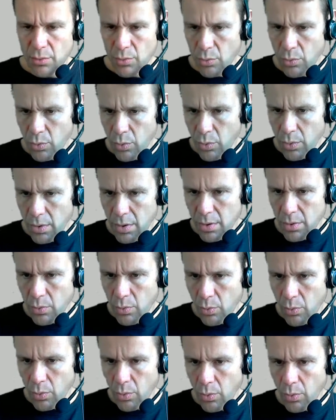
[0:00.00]

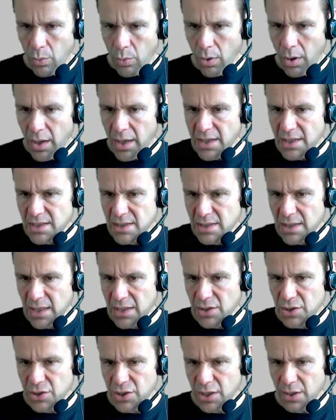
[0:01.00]
Why isn't
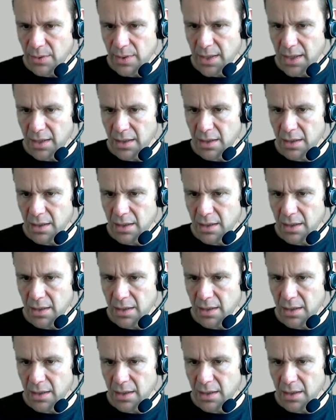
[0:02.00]
that showing?